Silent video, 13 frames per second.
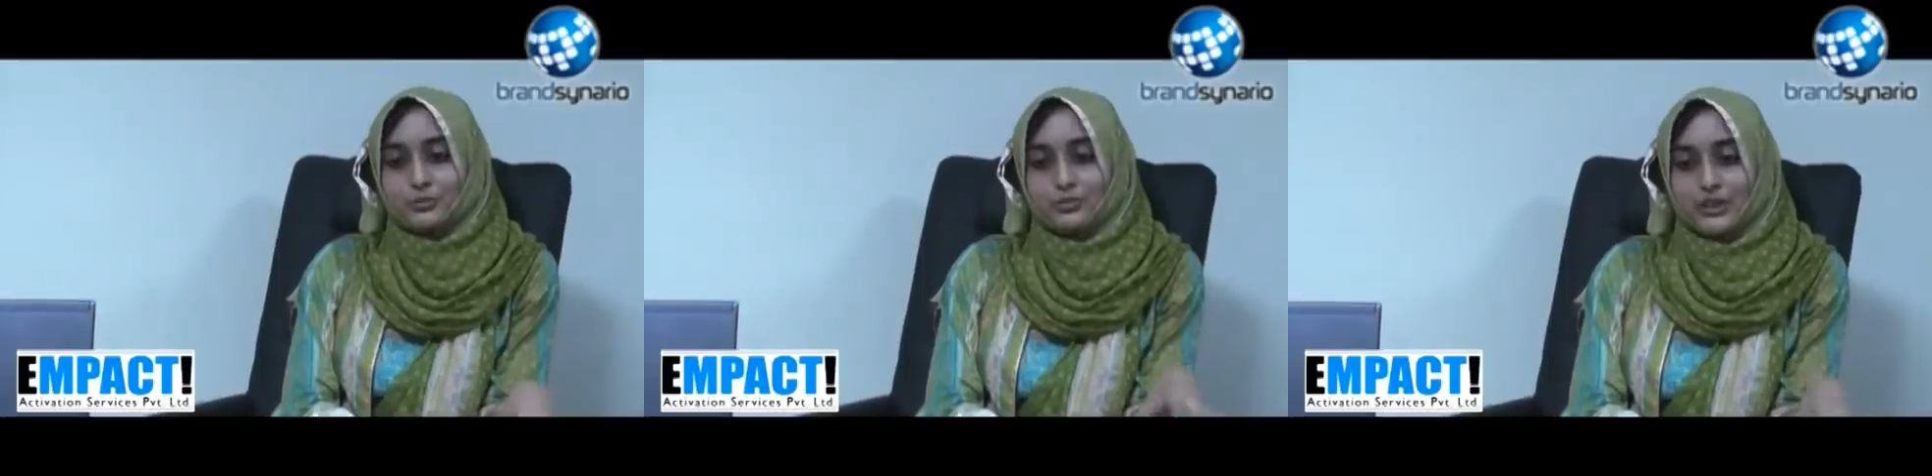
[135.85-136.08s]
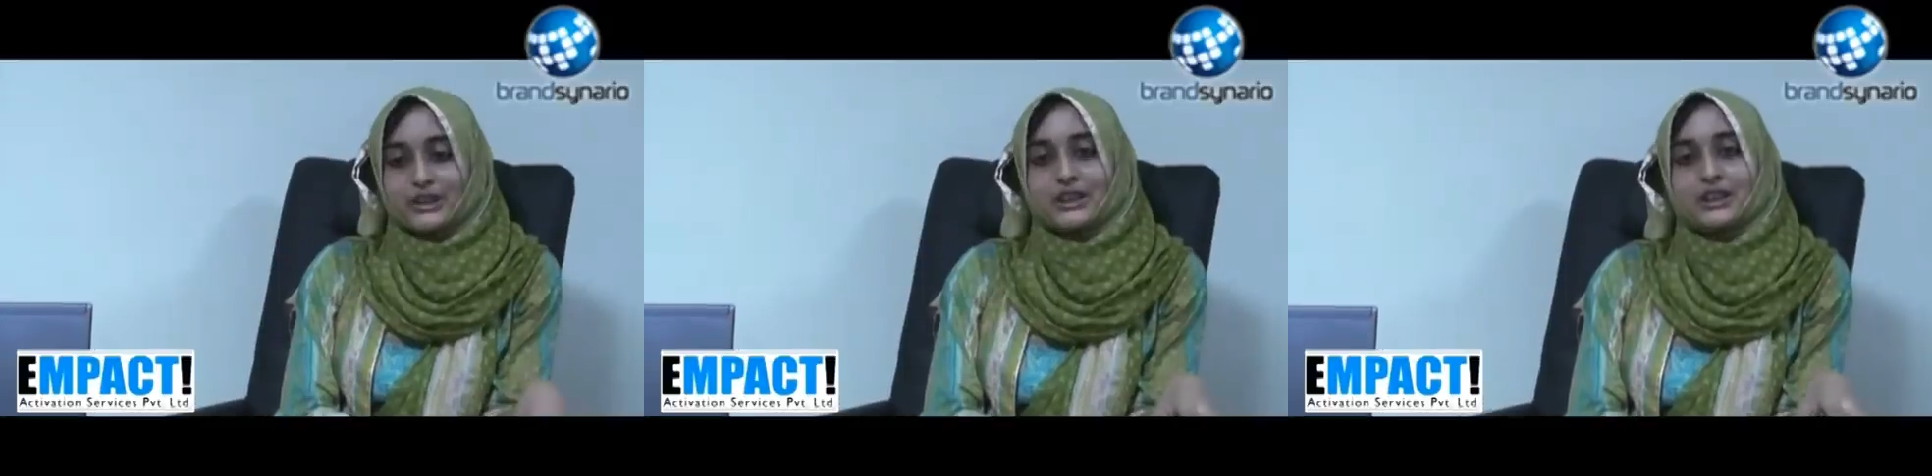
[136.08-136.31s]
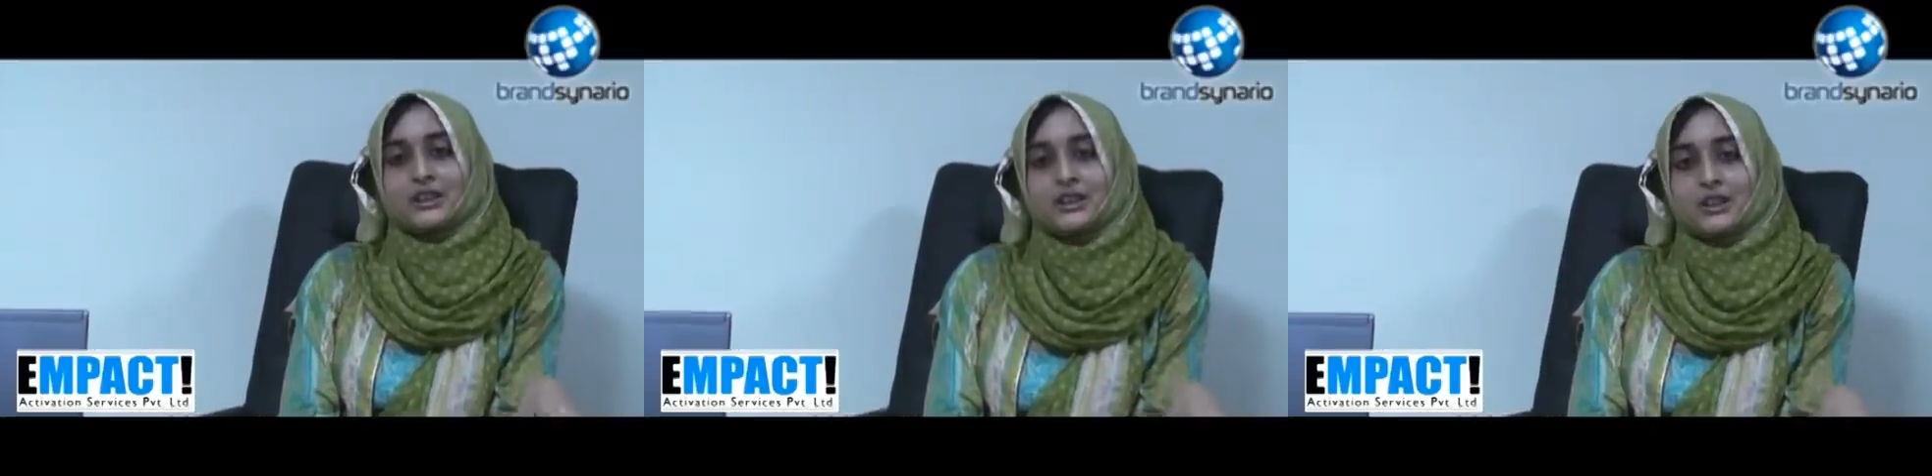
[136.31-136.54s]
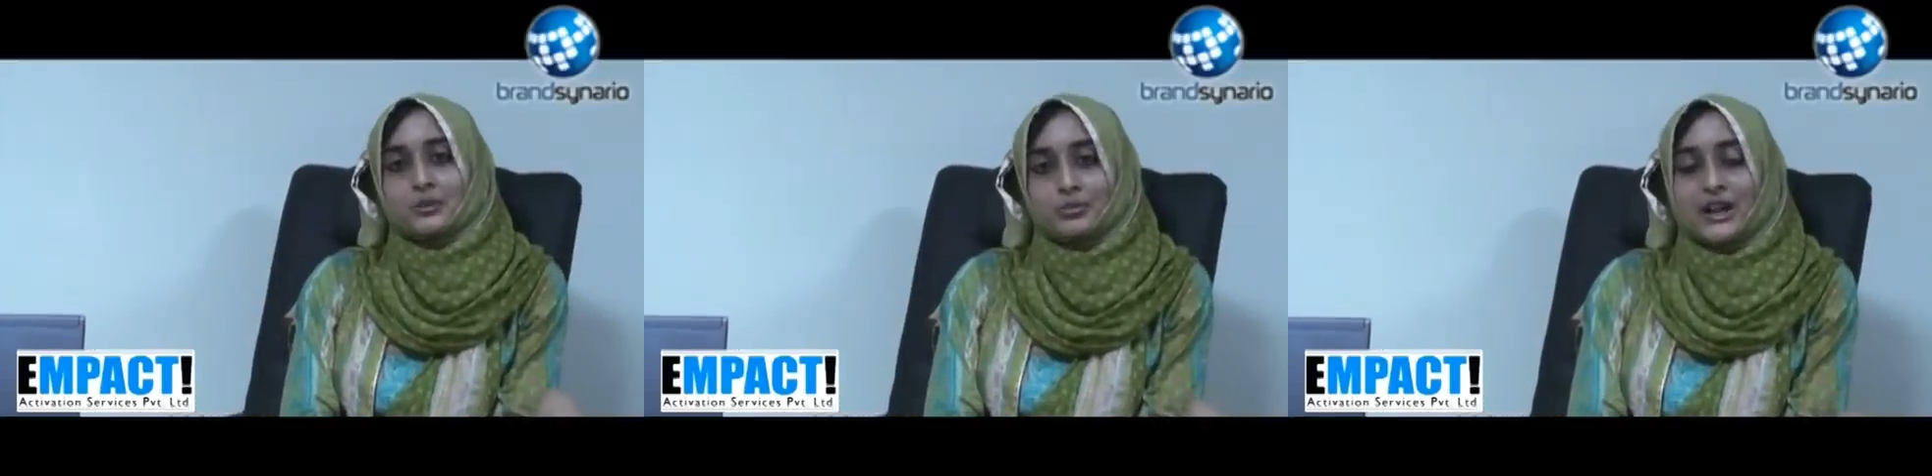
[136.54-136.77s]

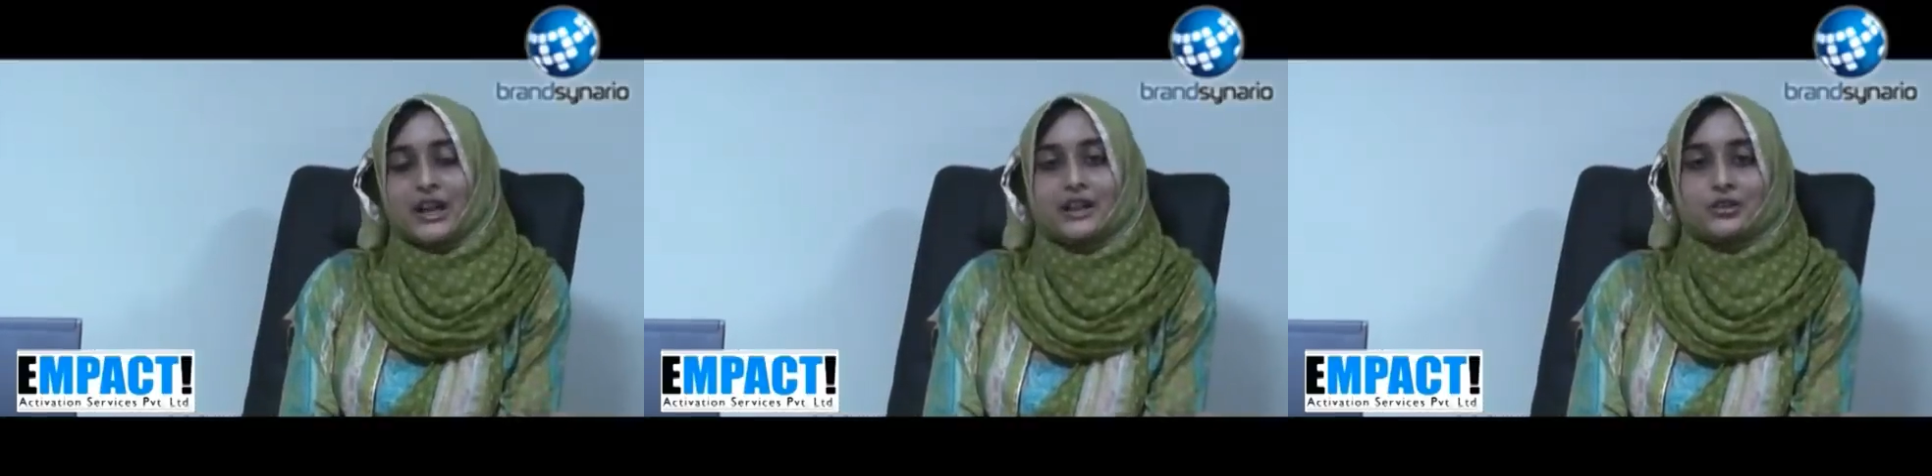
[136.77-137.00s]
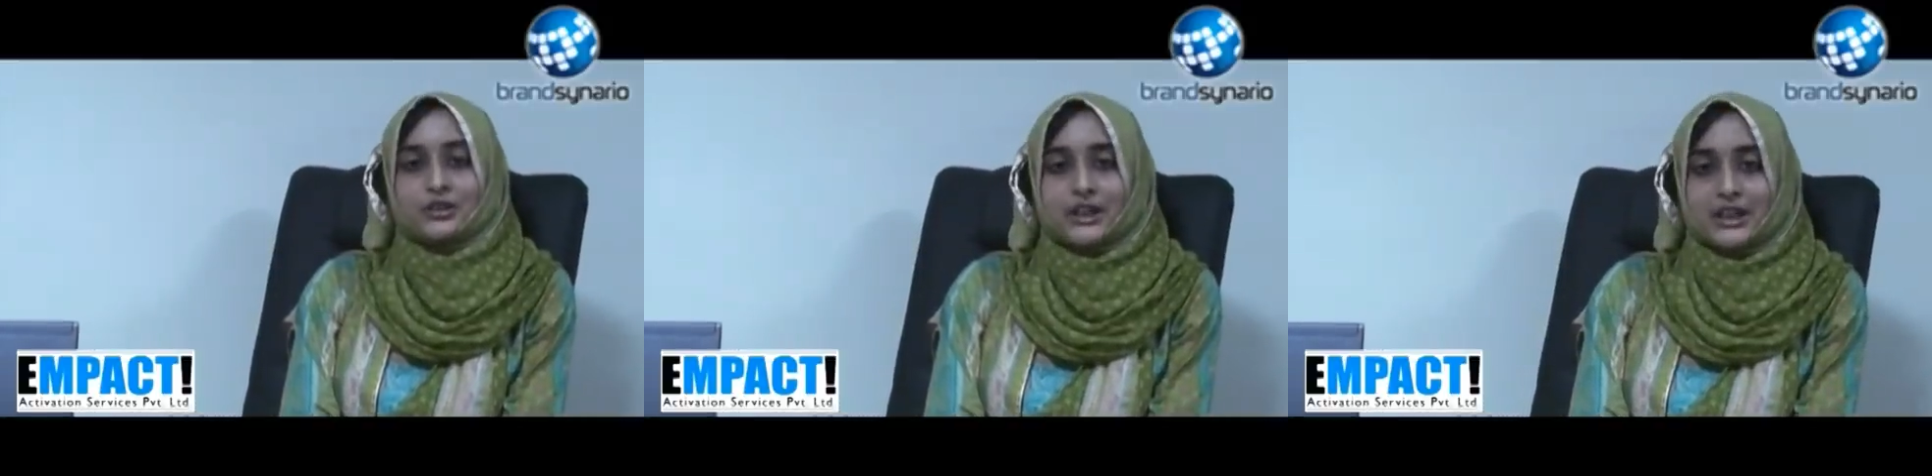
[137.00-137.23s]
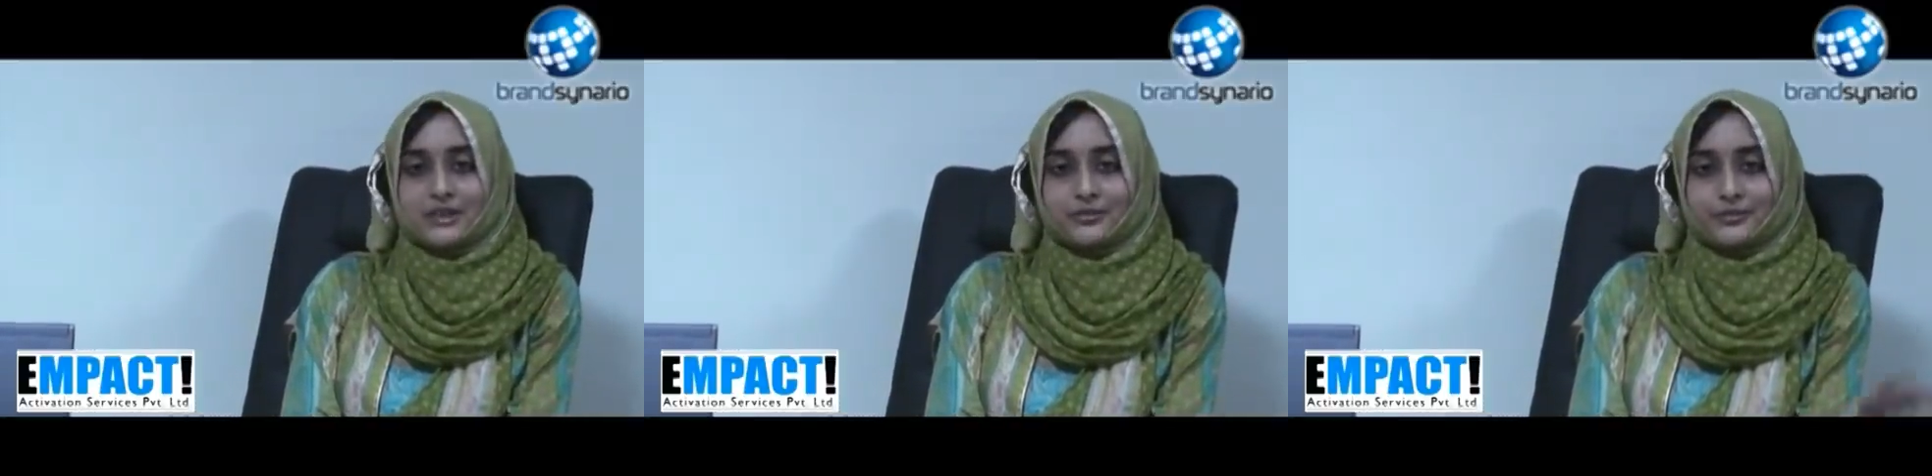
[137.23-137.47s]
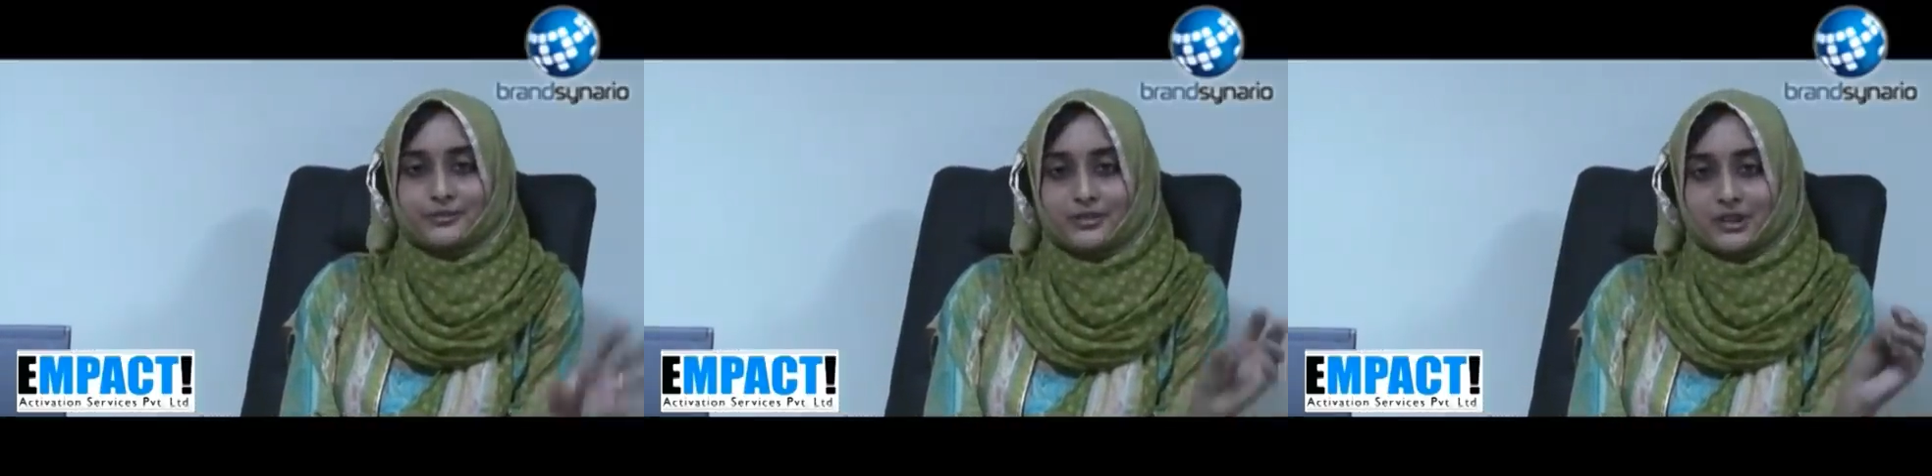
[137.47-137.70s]
bringing a brand to
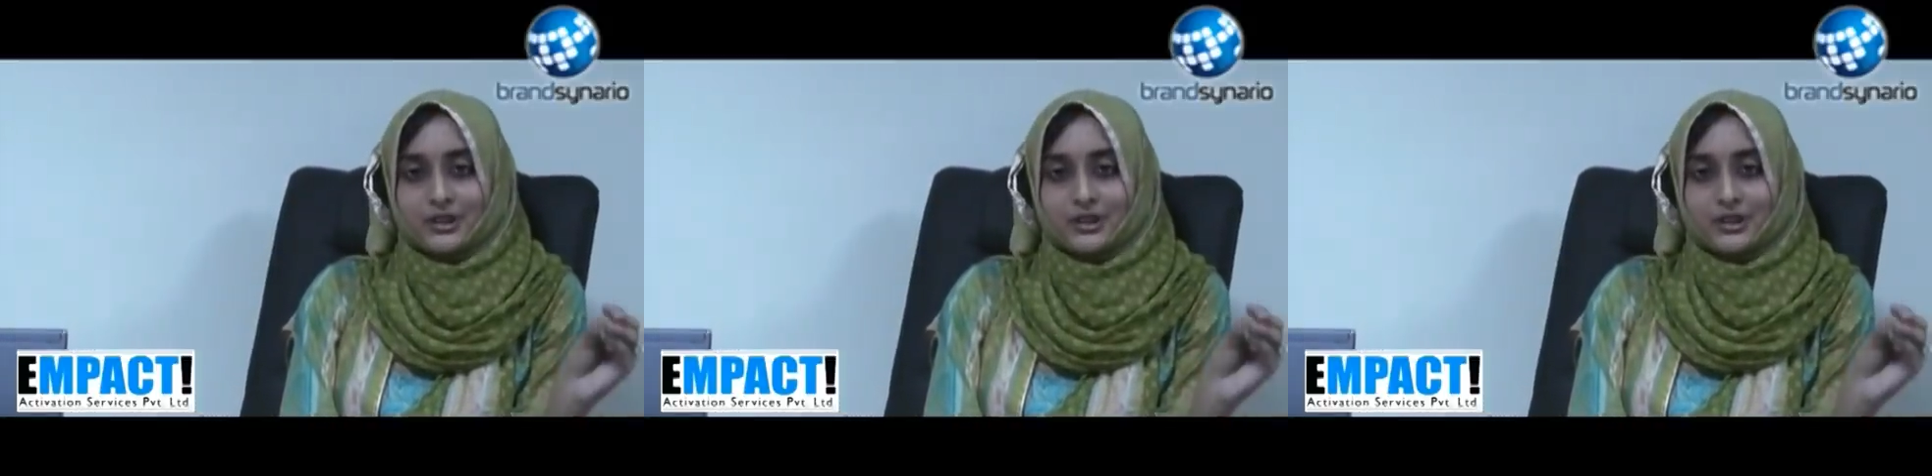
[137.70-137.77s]
life